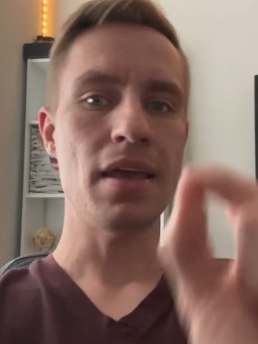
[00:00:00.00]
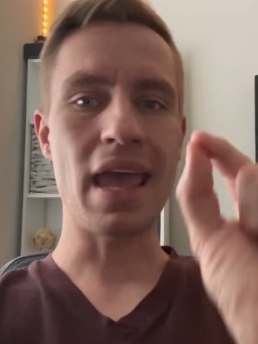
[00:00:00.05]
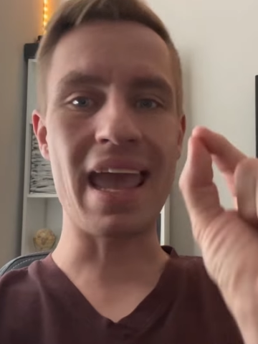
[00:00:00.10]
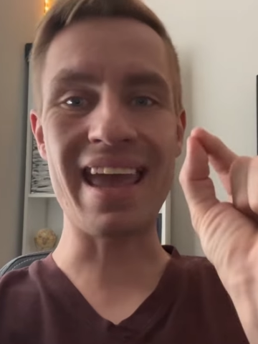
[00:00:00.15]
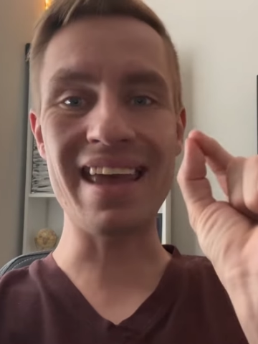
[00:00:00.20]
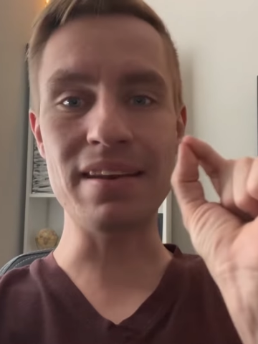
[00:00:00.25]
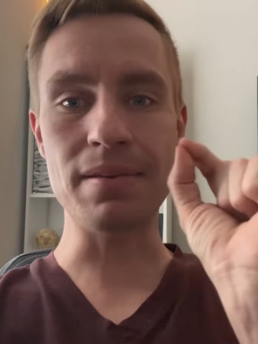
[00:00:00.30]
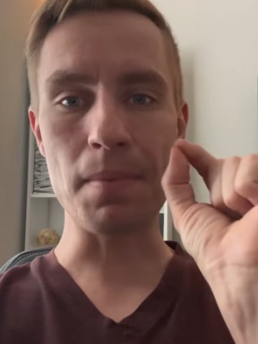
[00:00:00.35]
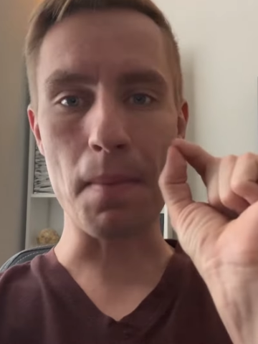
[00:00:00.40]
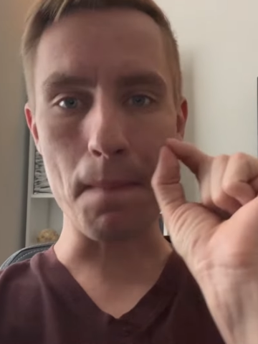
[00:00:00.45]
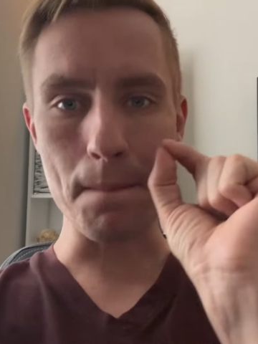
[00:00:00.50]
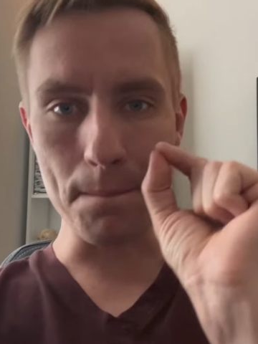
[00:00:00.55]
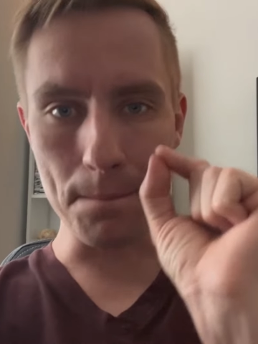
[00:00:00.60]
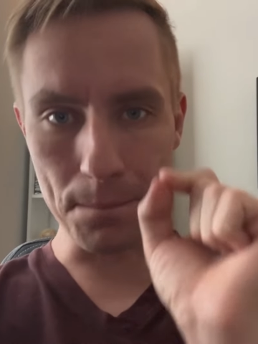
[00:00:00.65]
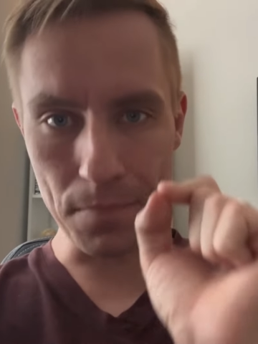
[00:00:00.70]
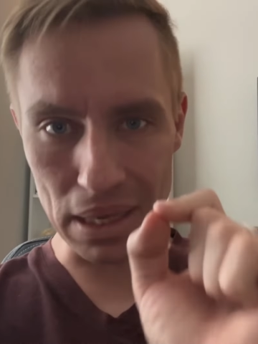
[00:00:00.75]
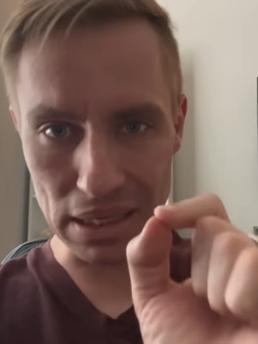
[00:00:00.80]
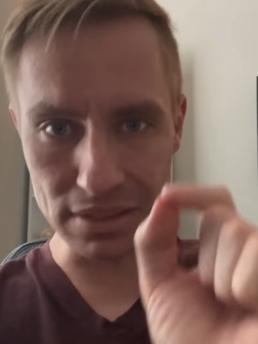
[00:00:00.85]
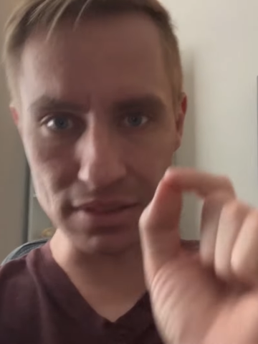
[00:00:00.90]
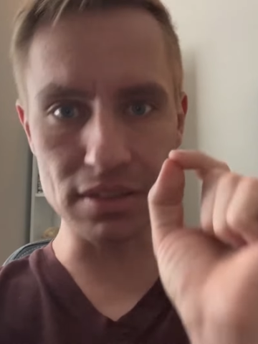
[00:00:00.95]
and
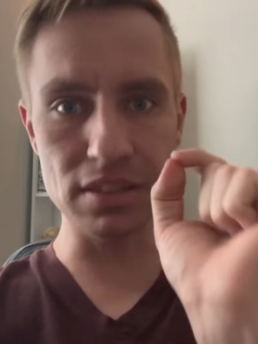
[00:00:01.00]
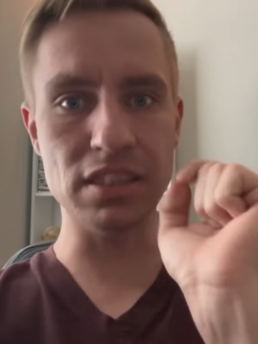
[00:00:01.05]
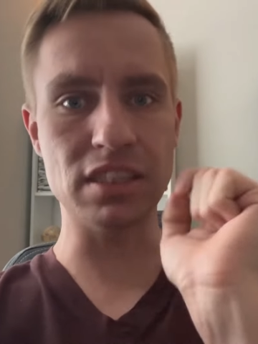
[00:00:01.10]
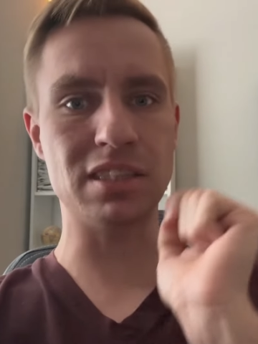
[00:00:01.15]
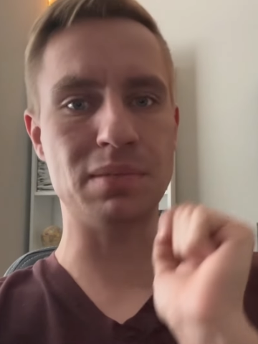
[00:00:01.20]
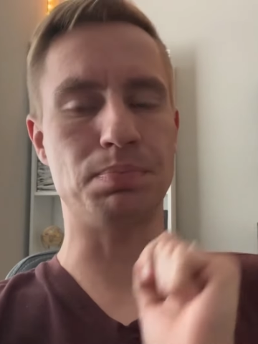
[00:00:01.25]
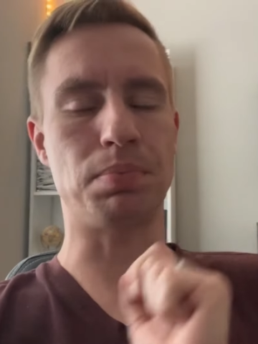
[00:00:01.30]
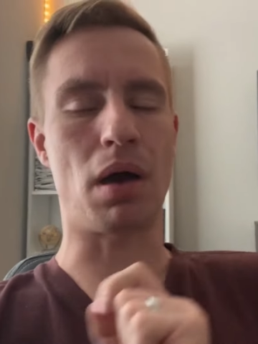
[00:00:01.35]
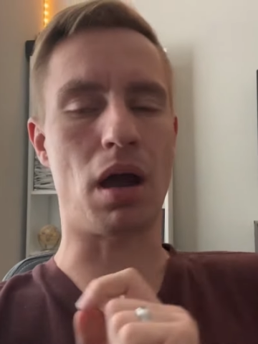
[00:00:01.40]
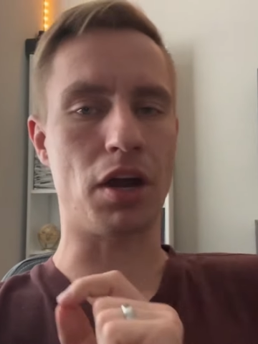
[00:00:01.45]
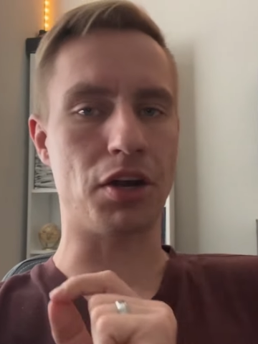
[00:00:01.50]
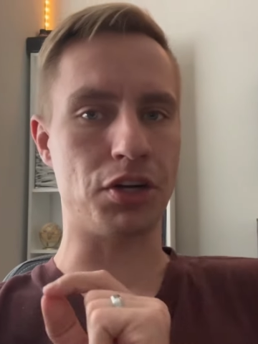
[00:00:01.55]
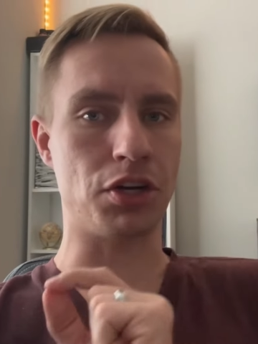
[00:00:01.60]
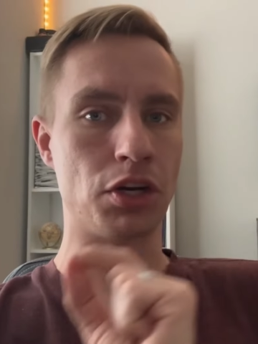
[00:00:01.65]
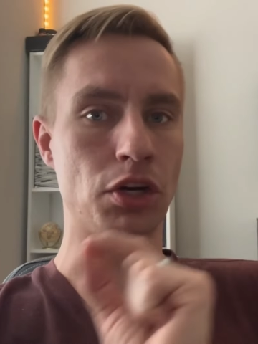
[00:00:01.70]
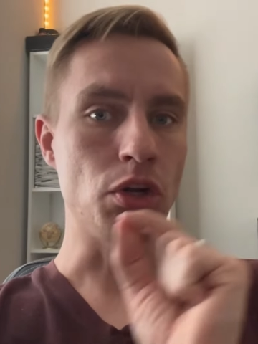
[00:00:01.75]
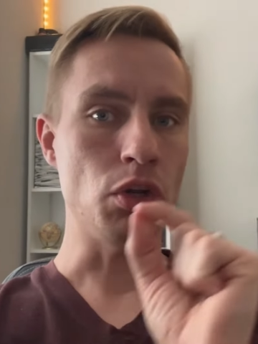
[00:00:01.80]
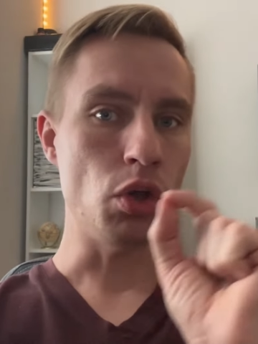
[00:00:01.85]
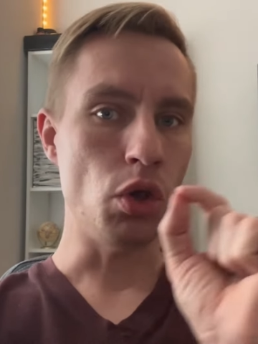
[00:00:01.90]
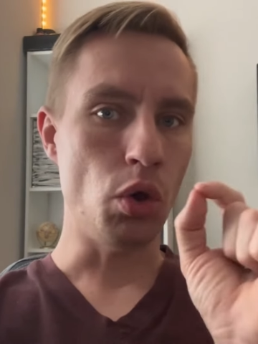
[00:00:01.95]
business
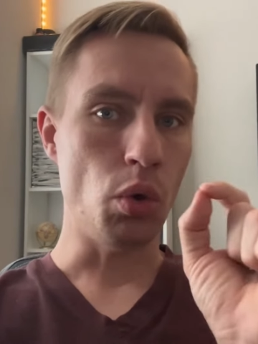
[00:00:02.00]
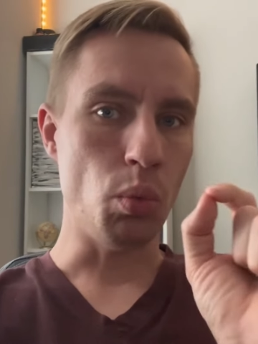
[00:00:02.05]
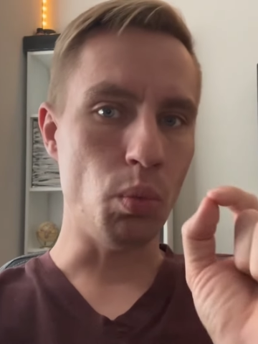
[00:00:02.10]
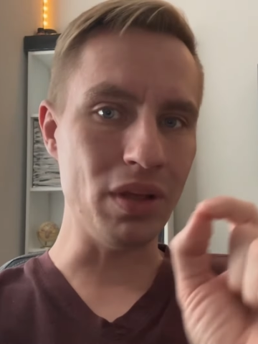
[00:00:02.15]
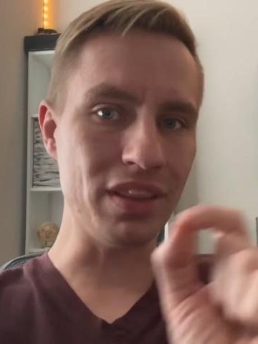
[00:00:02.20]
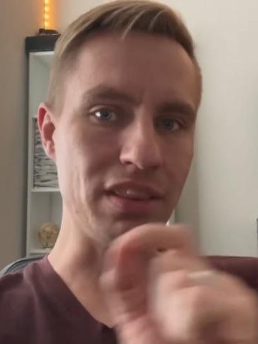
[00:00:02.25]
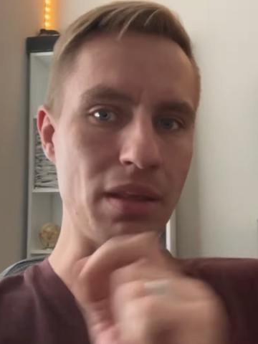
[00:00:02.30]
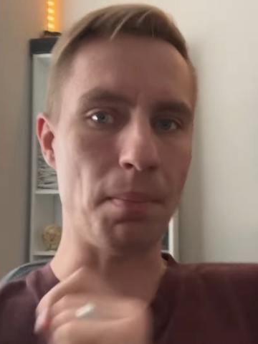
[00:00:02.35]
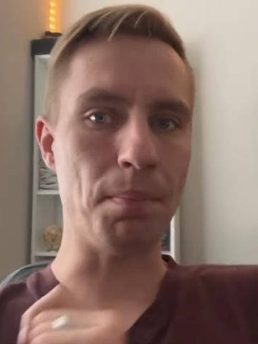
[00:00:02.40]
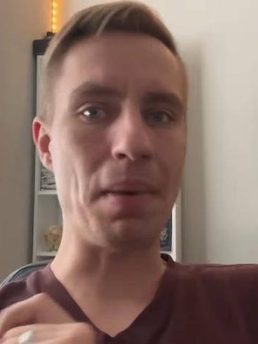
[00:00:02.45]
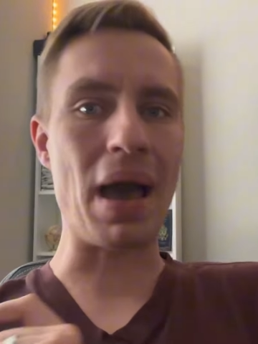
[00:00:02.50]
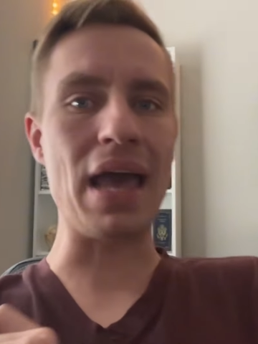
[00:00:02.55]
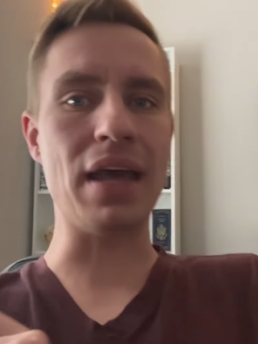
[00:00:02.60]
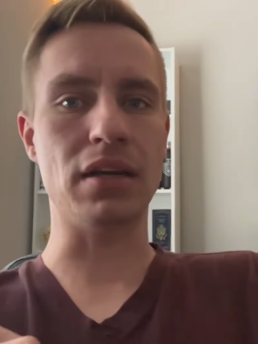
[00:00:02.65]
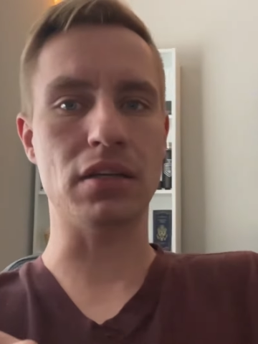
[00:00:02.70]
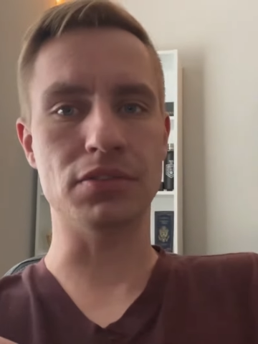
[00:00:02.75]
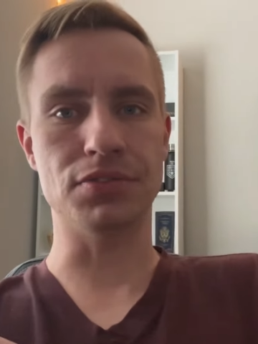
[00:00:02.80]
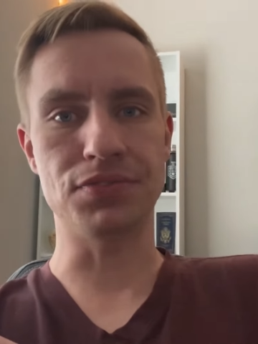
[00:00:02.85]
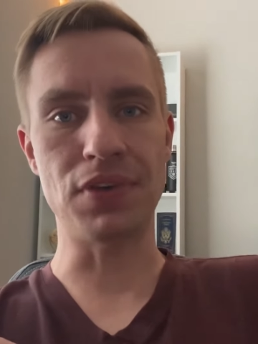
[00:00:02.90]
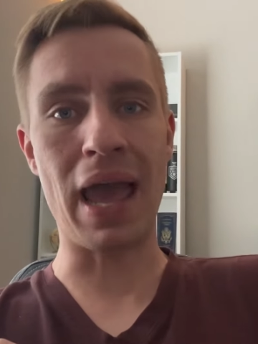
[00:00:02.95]
partner with the
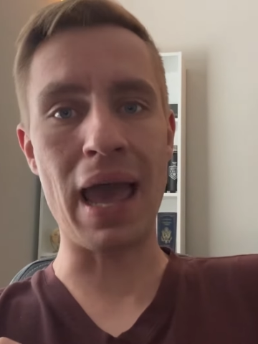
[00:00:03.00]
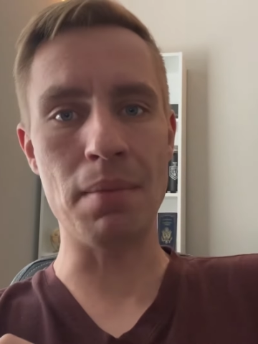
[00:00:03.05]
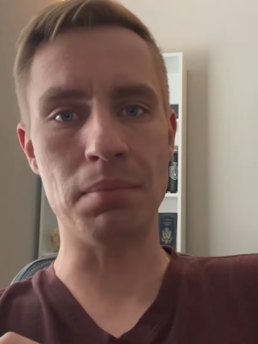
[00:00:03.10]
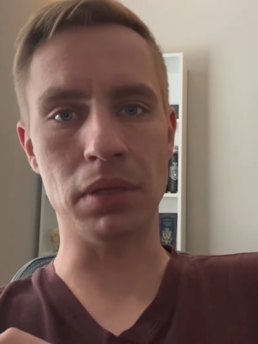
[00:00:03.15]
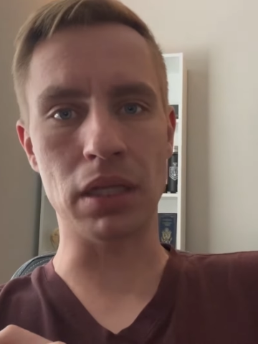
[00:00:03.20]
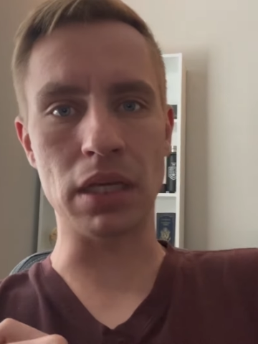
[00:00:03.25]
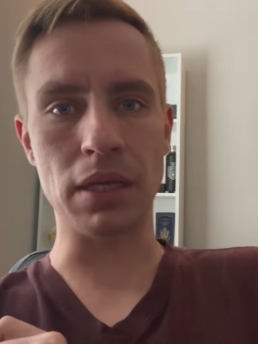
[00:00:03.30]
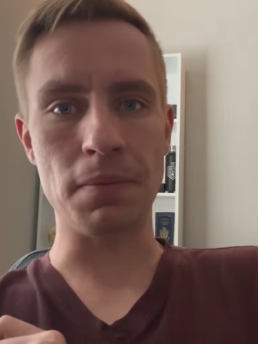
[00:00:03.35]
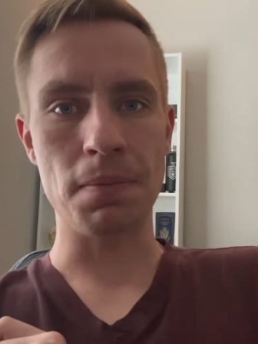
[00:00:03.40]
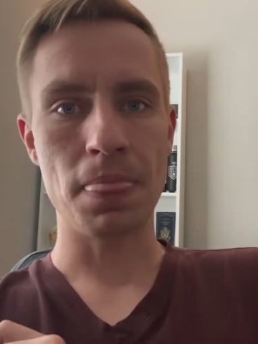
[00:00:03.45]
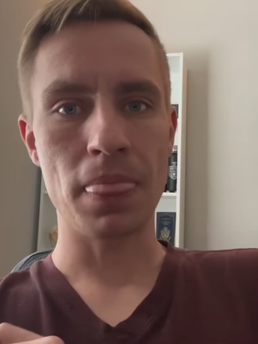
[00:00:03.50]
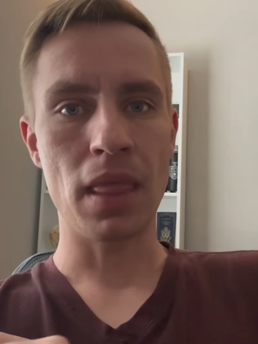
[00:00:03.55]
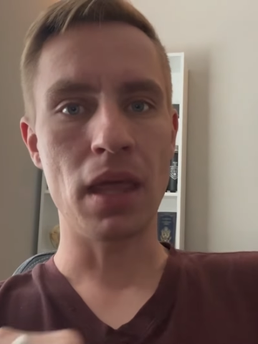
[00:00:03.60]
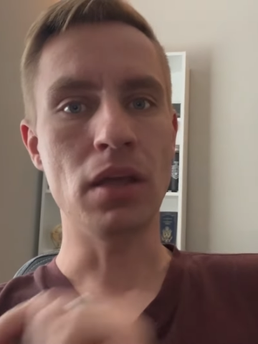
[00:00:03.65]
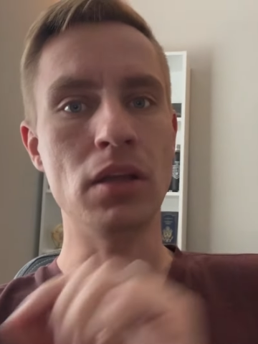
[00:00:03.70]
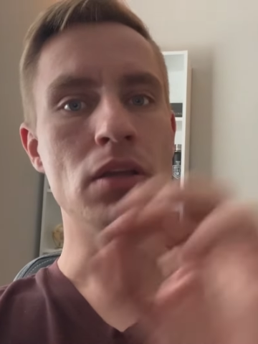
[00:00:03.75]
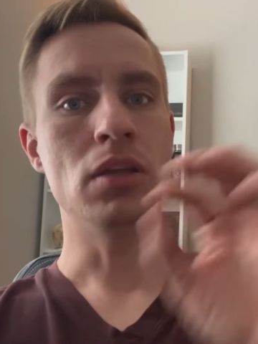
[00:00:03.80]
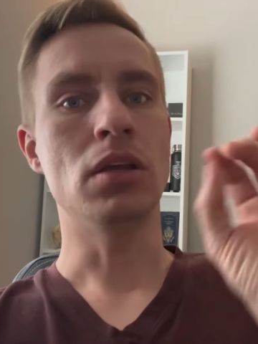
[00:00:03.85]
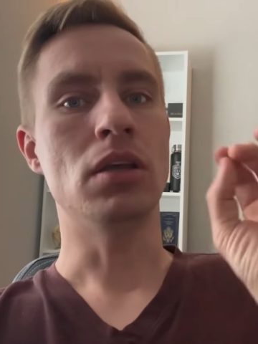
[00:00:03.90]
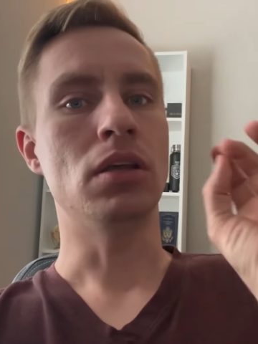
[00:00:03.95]
Biden family,
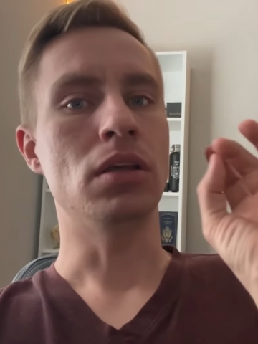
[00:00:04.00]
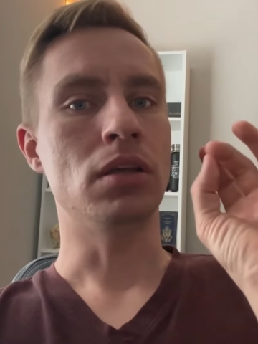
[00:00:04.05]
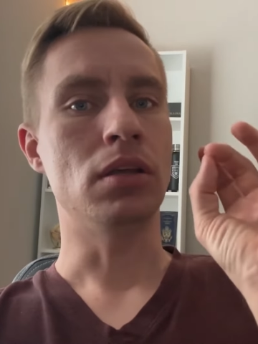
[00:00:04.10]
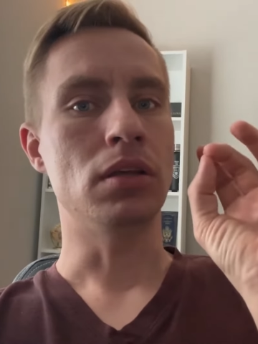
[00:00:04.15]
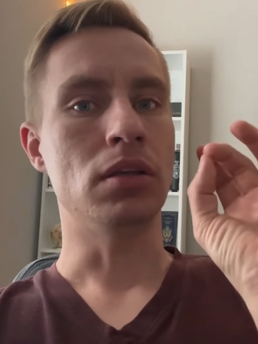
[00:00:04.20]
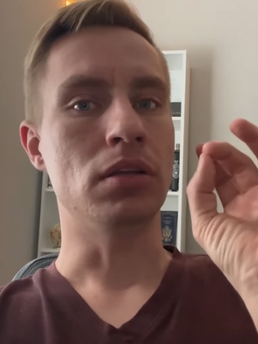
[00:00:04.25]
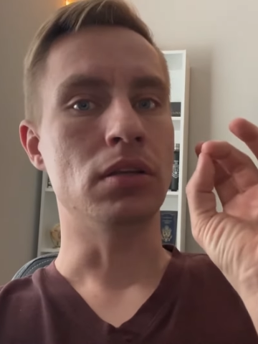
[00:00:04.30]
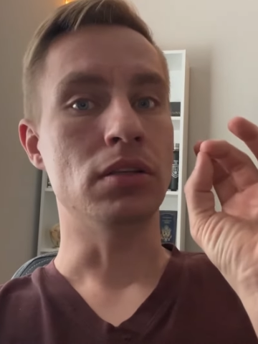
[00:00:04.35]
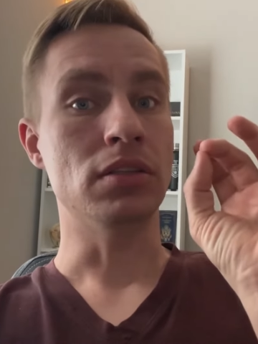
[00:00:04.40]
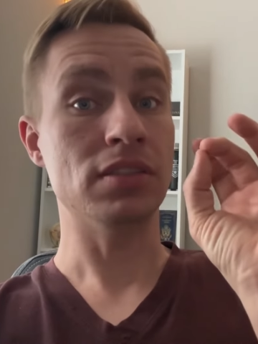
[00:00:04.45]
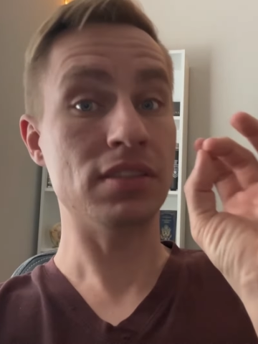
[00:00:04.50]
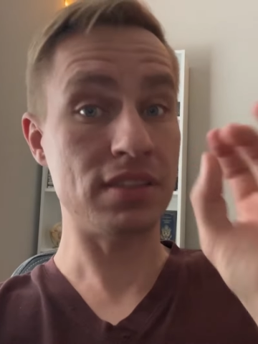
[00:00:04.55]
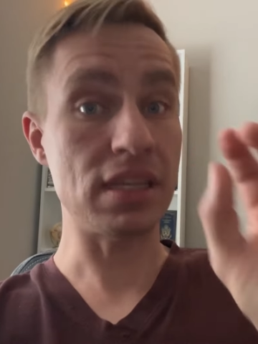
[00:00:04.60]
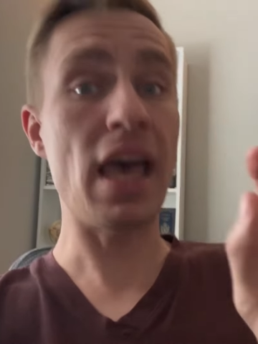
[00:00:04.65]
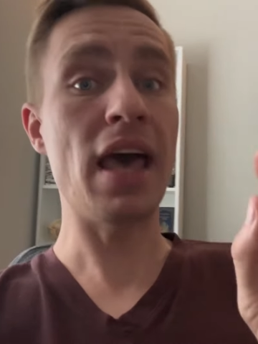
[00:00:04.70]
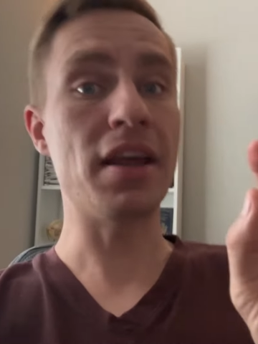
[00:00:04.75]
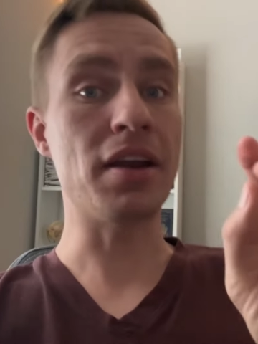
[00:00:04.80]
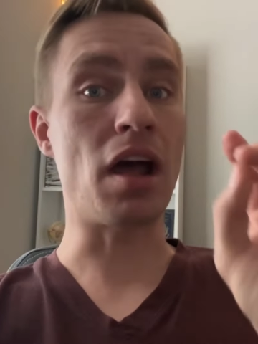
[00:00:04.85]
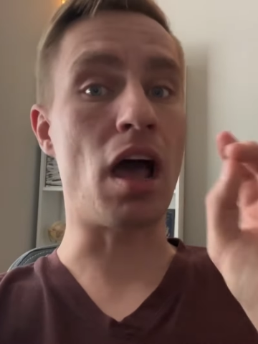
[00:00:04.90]
said